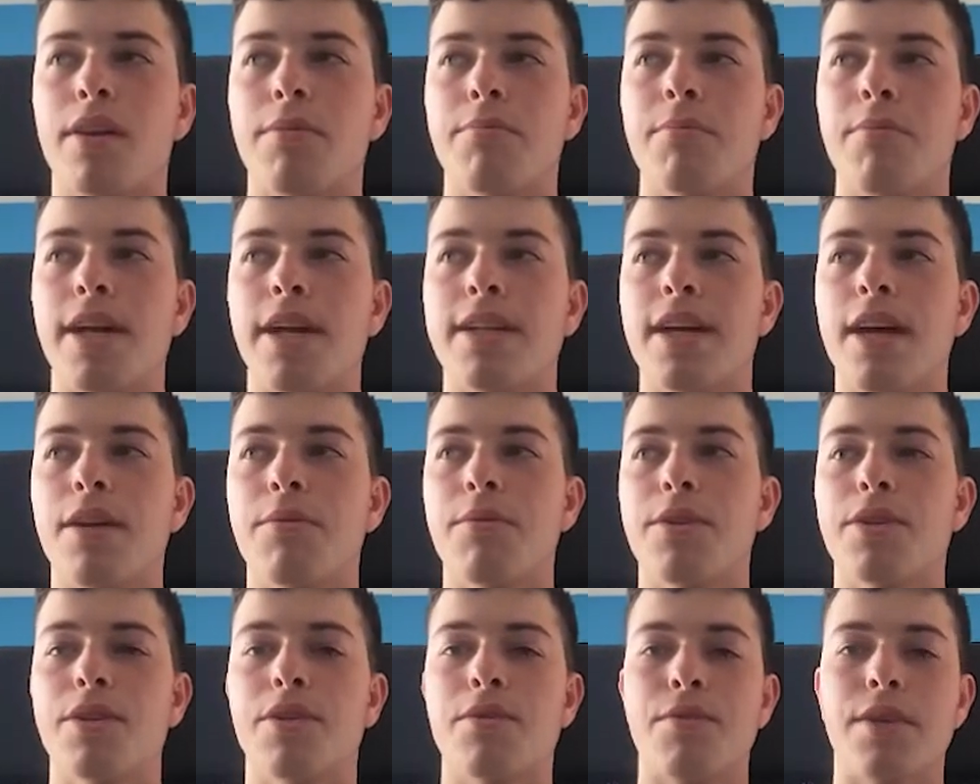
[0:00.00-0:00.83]
My dad
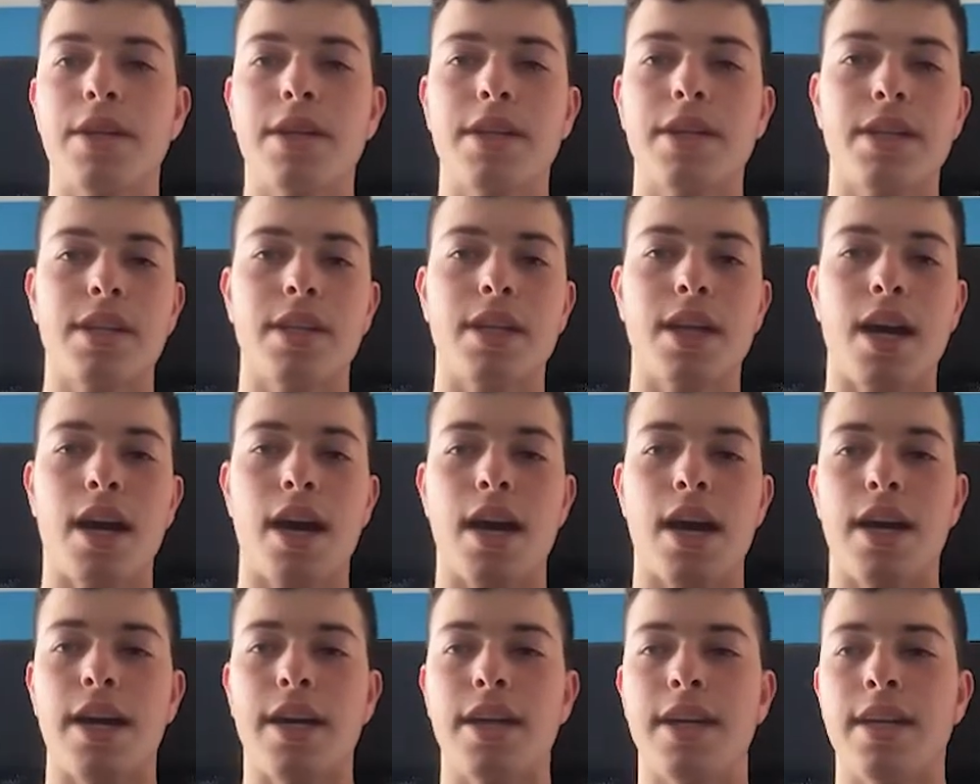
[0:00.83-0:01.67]
was the reason
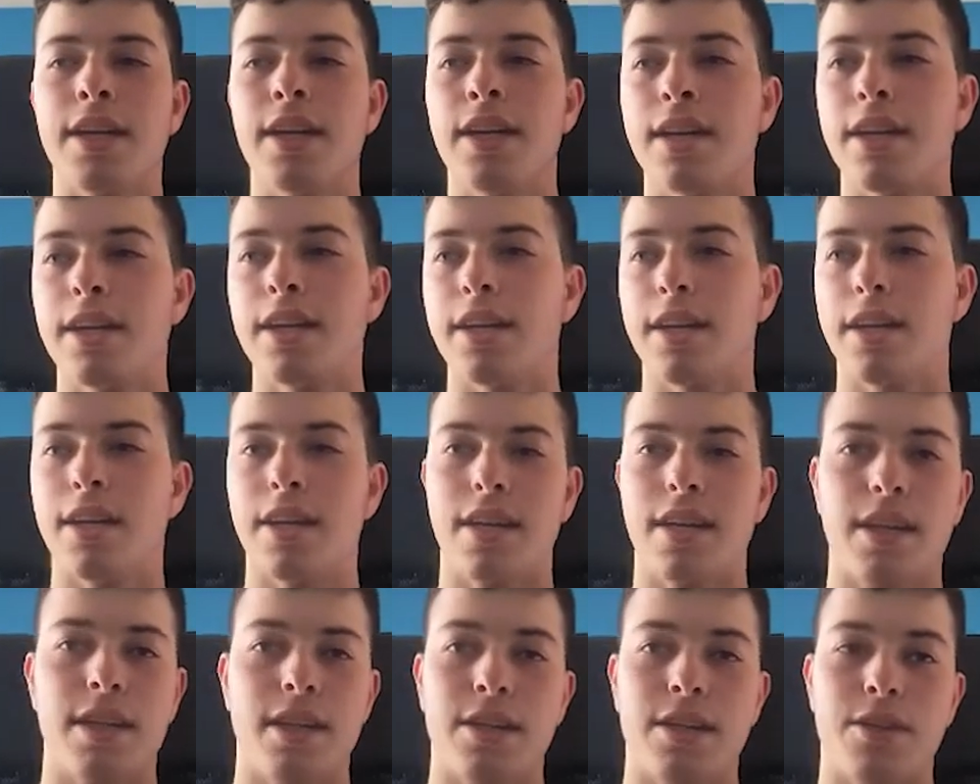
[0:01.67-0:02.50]
I
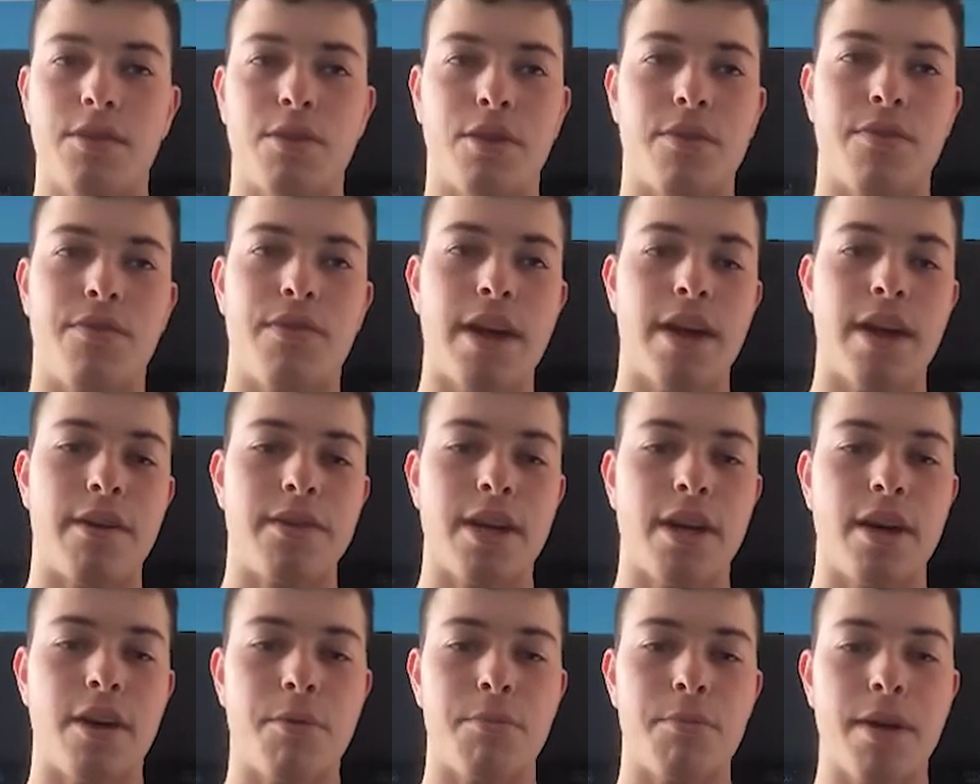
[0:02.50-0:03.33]
sort of found
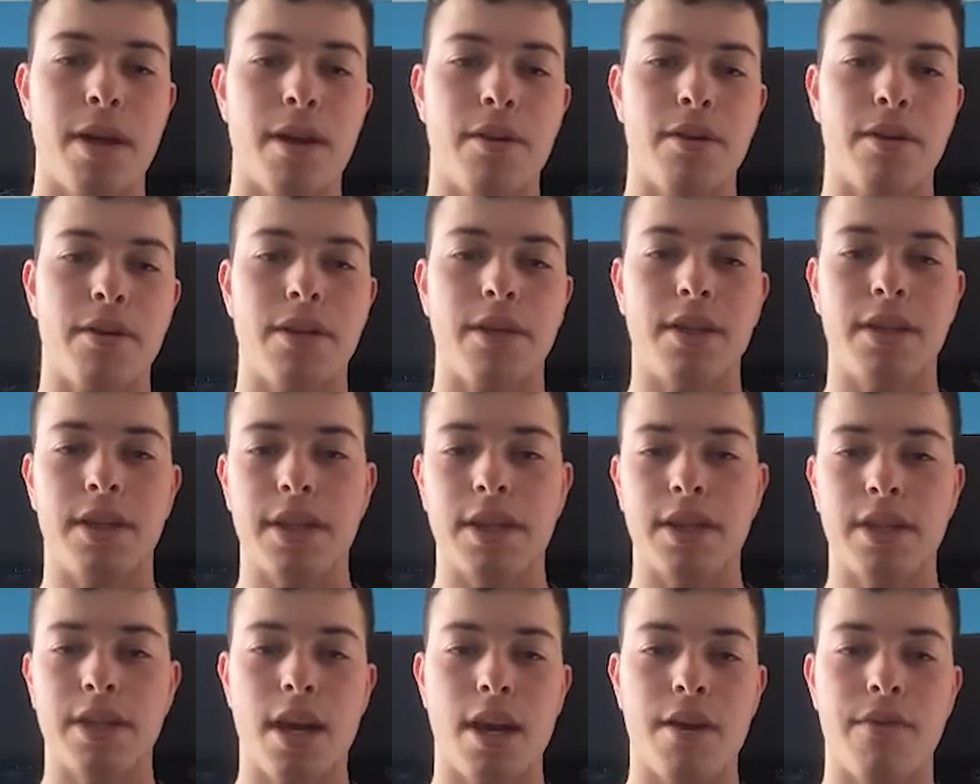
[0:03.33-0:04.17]
out about the
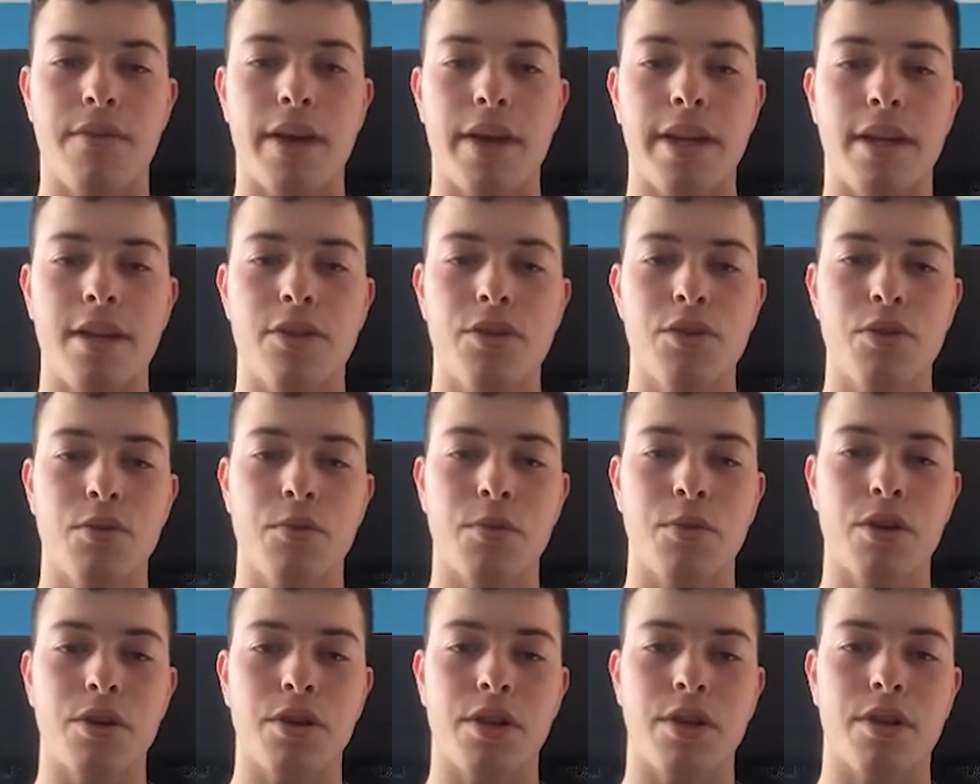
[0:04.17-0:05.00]
entire financial
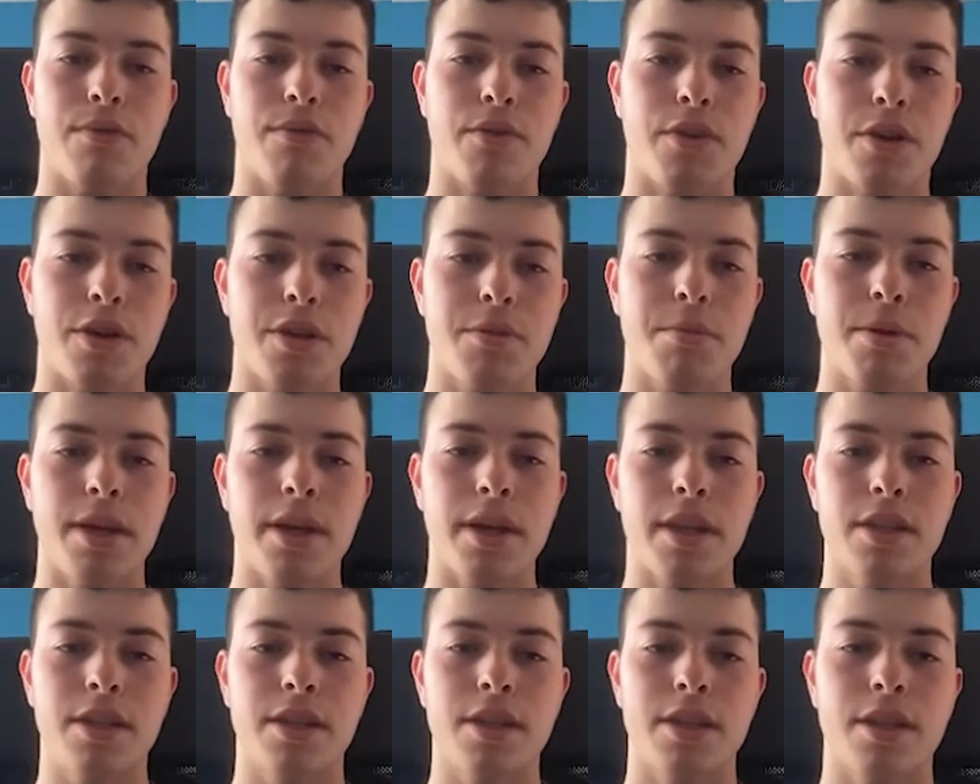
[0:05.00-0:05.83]
world in the first
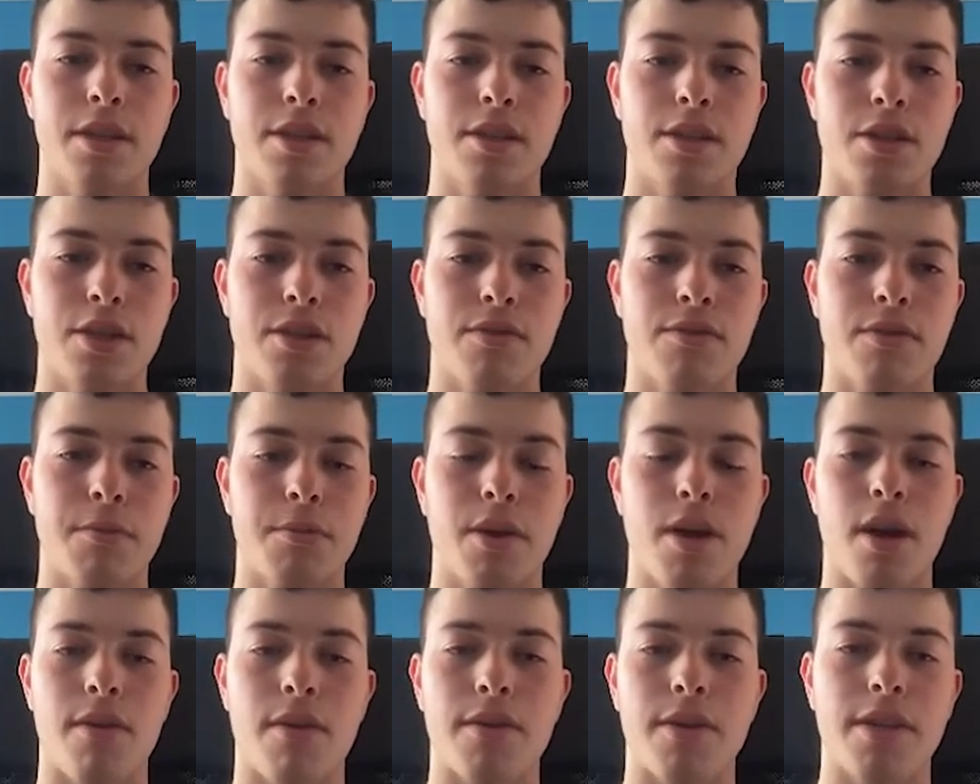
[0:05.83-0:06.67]
place, just from
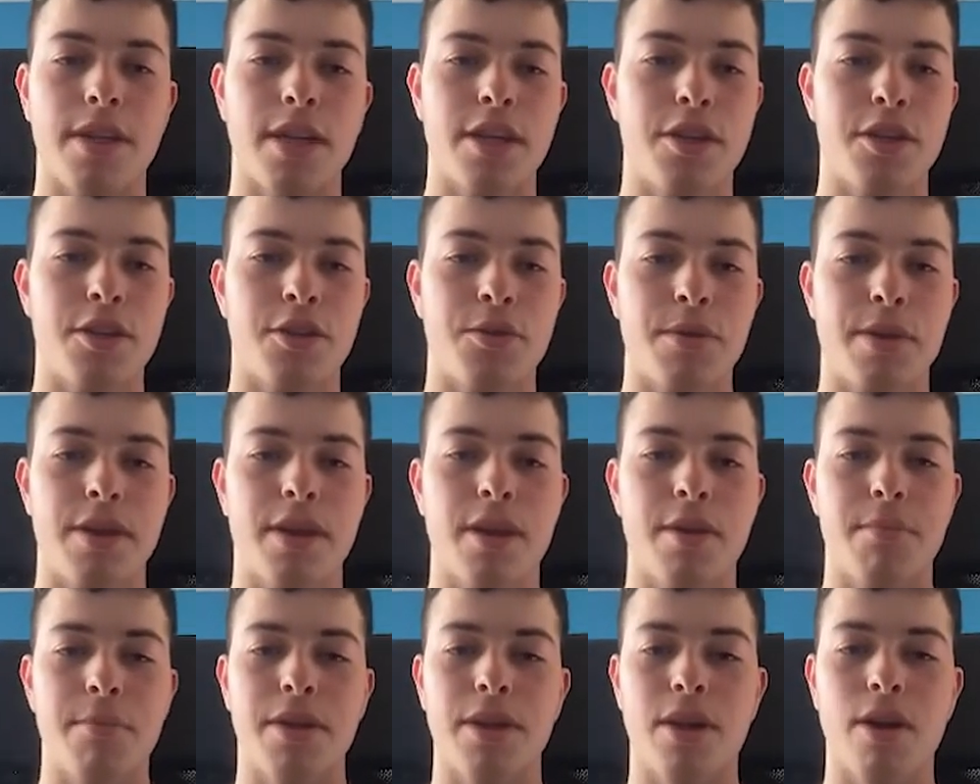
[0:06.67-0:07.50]
conversations with
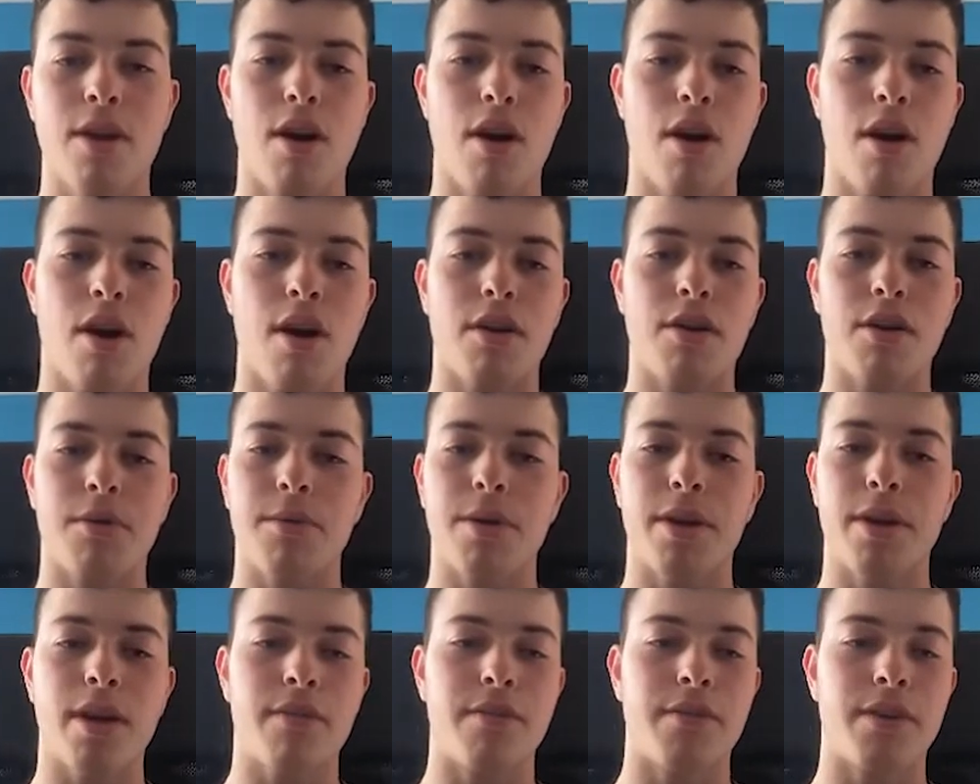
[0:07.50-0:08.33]
him in the car or
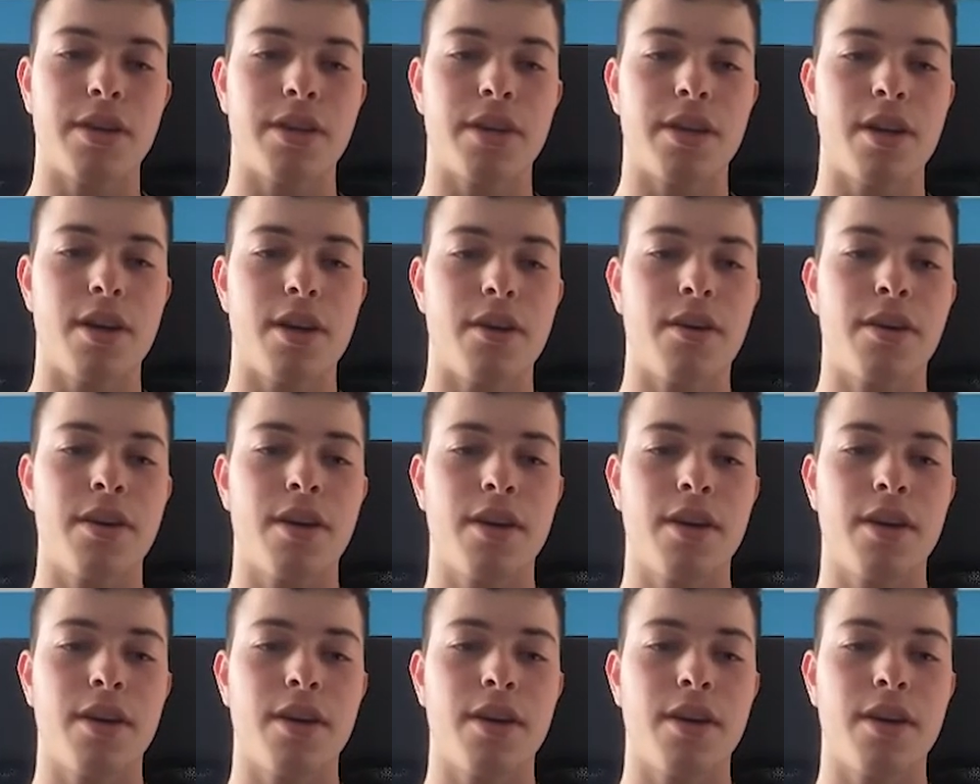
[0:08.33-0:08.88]
whatever. And